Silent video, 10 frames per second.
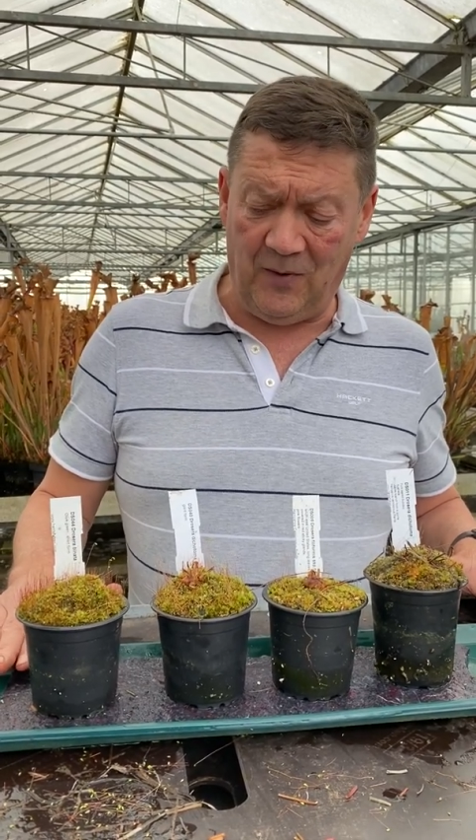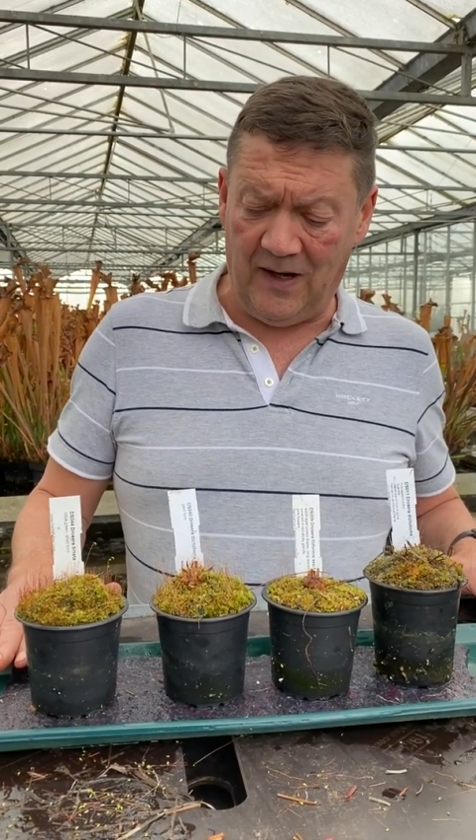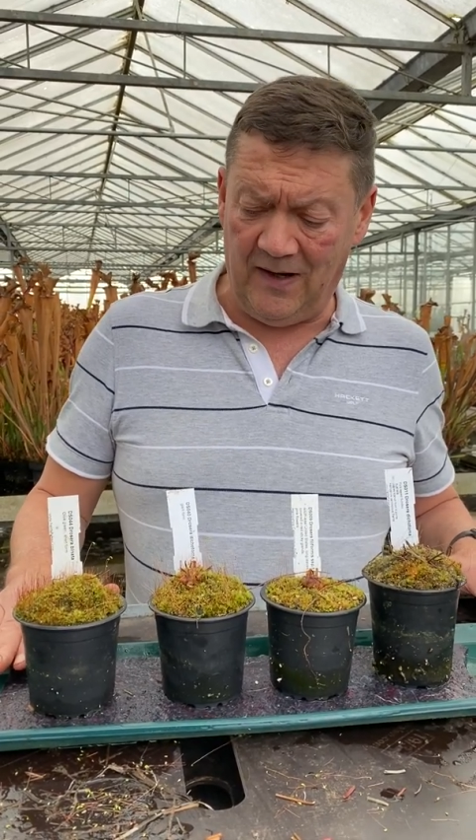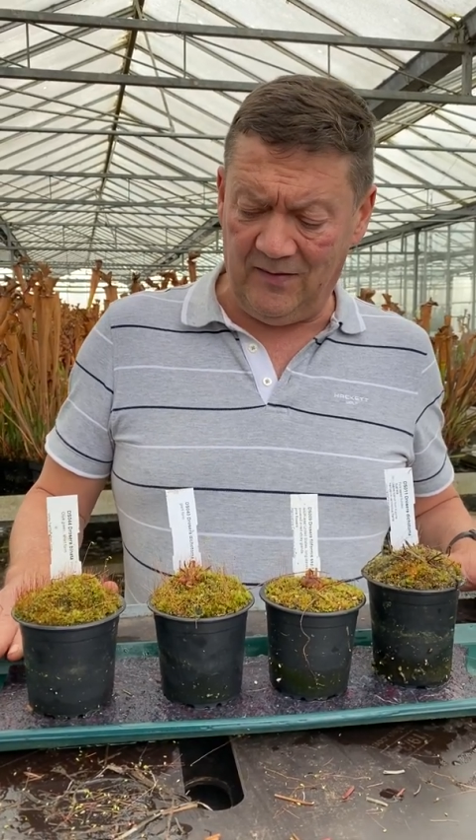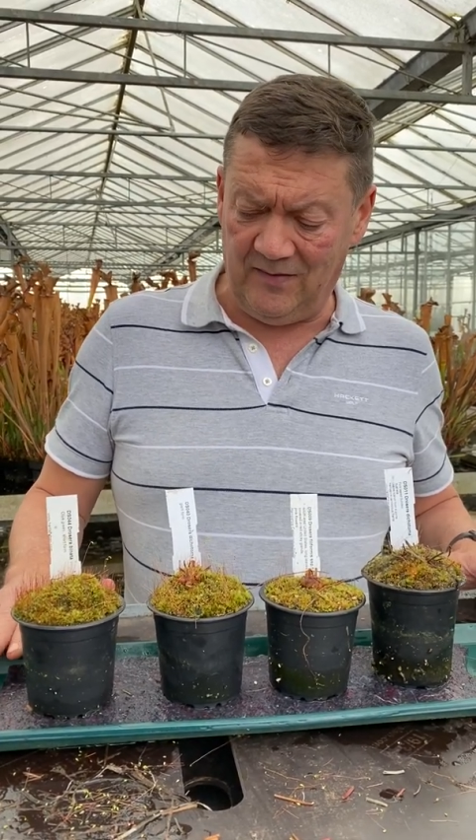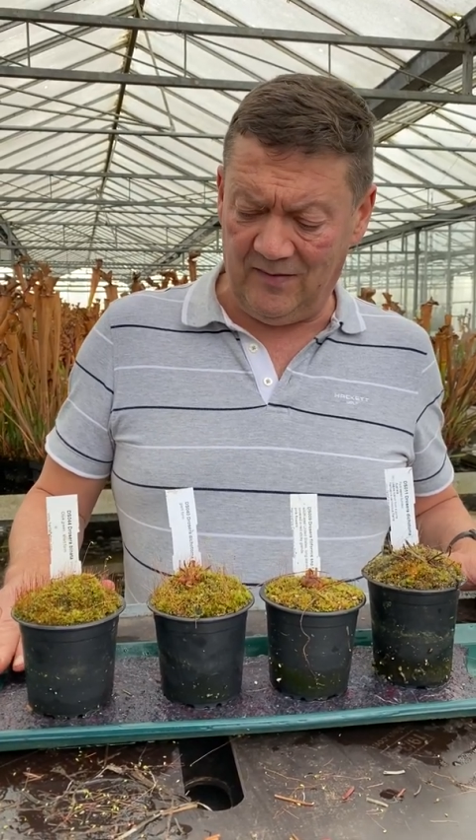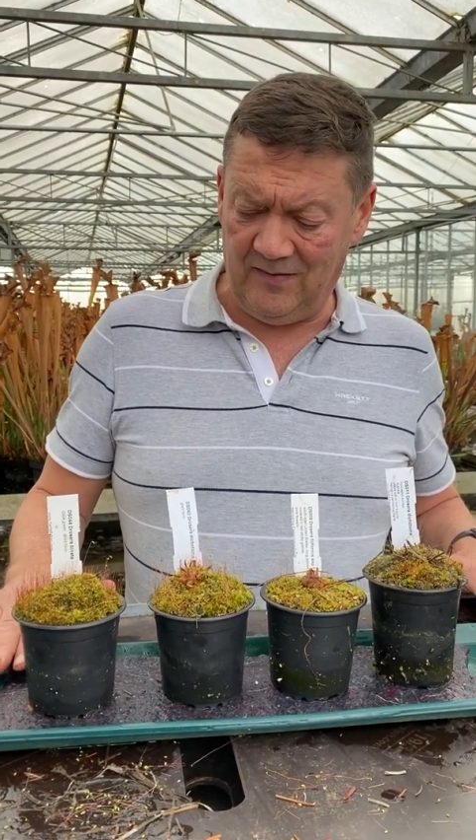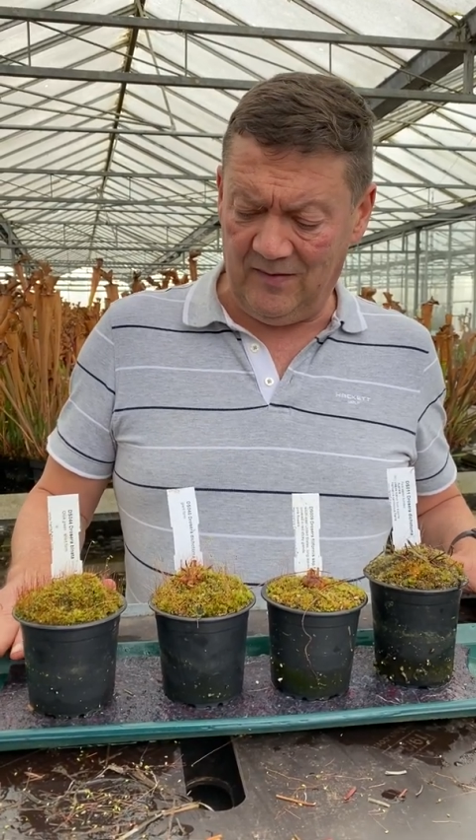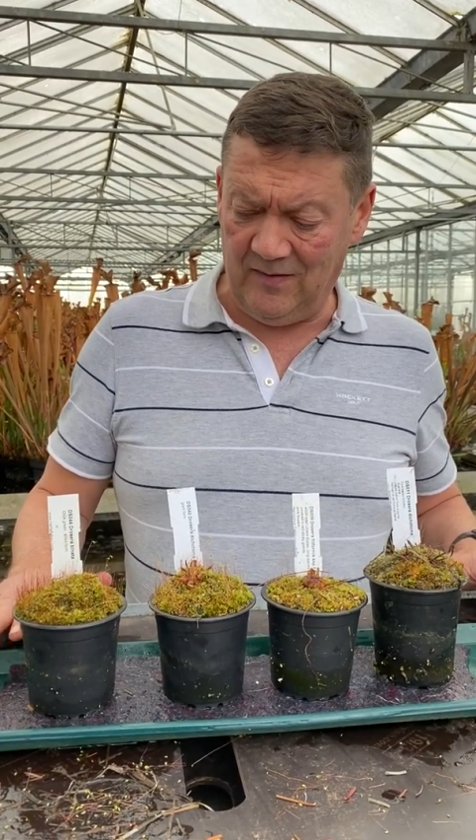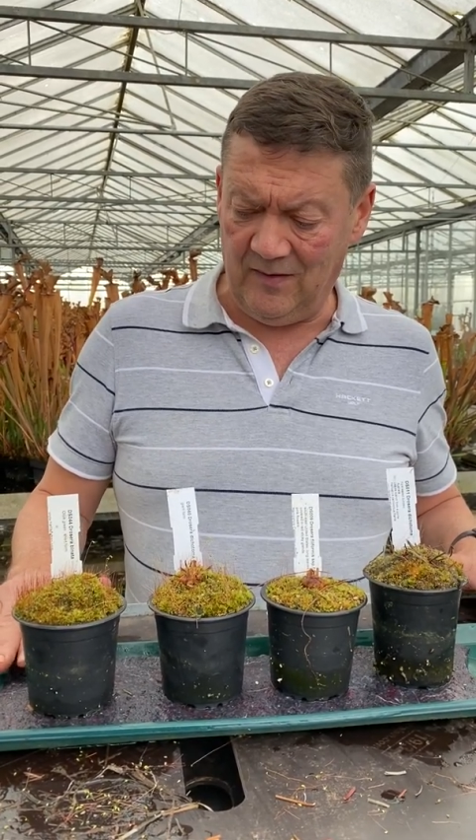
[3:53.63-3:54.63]
plants
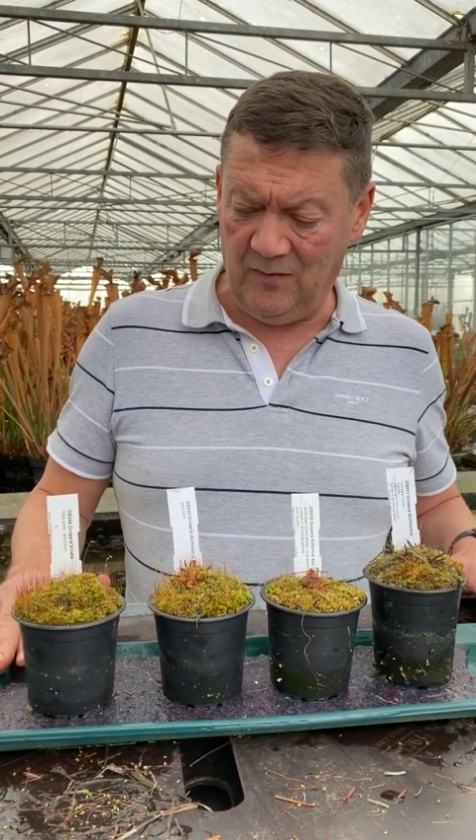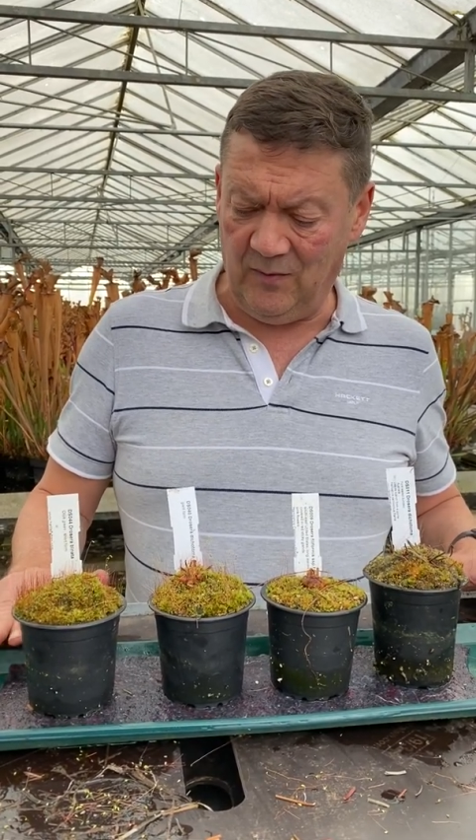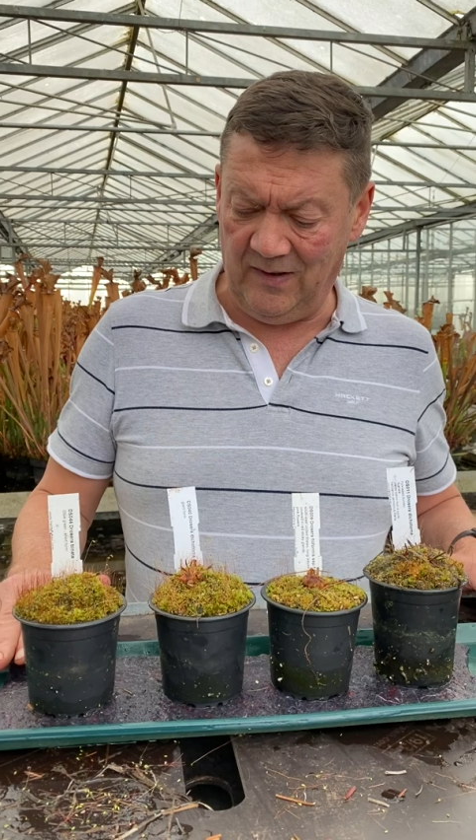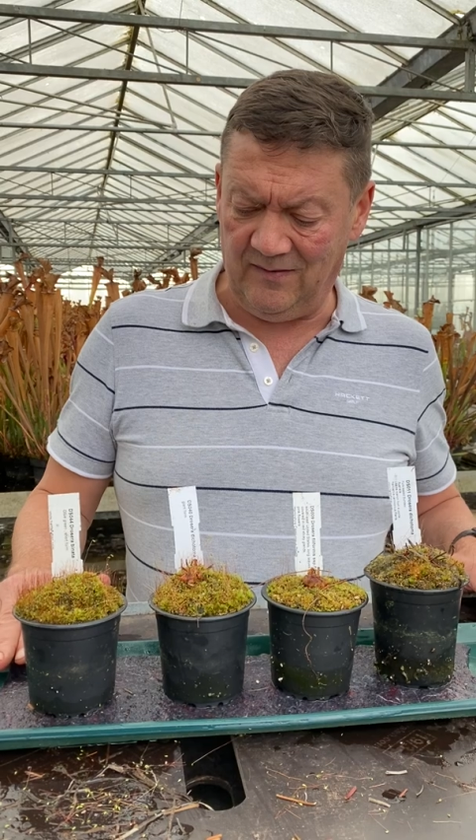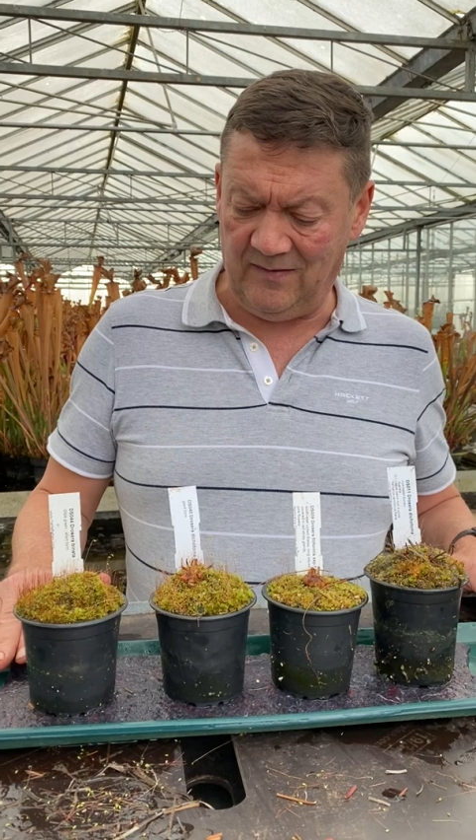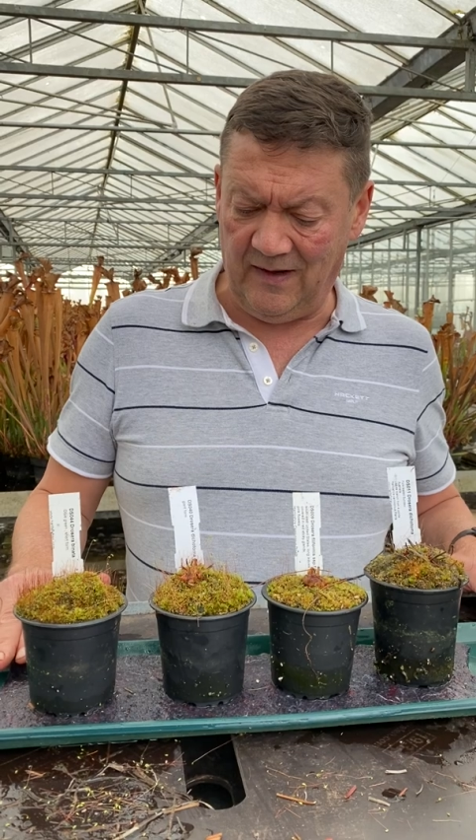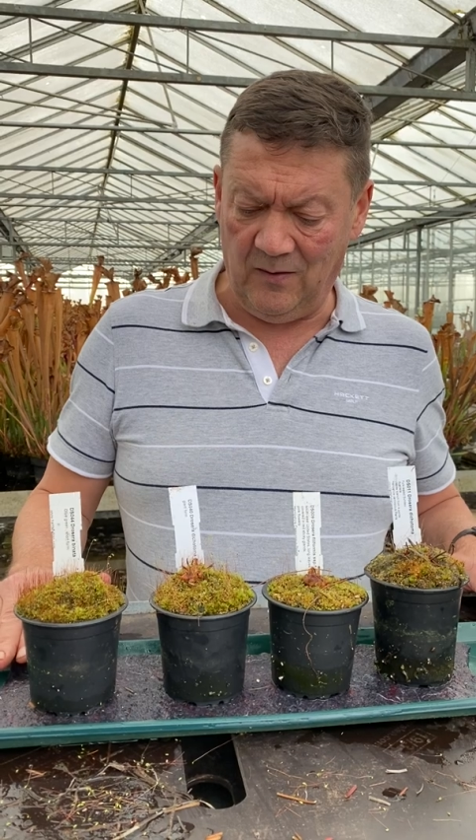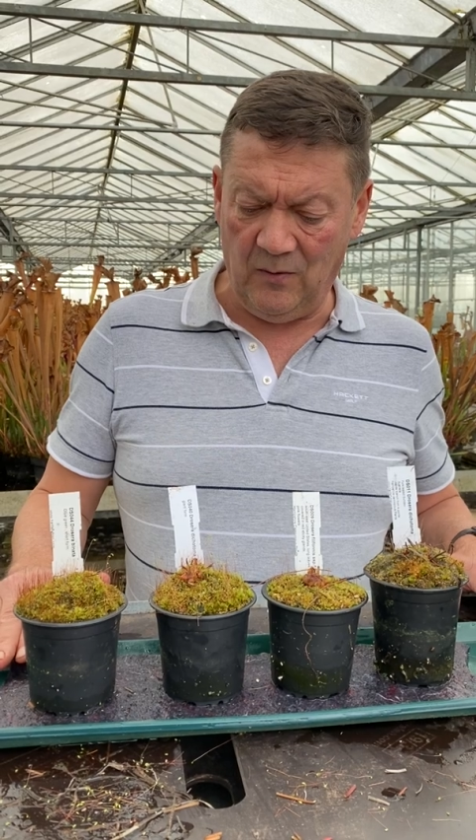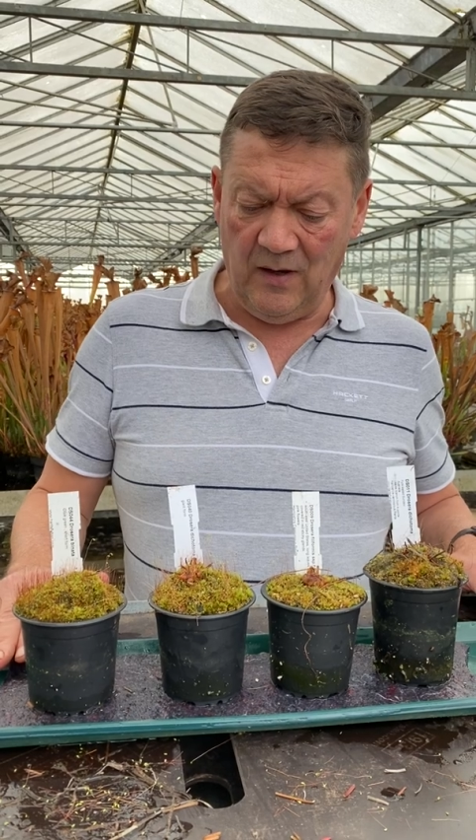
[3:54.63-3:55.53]
that we sell,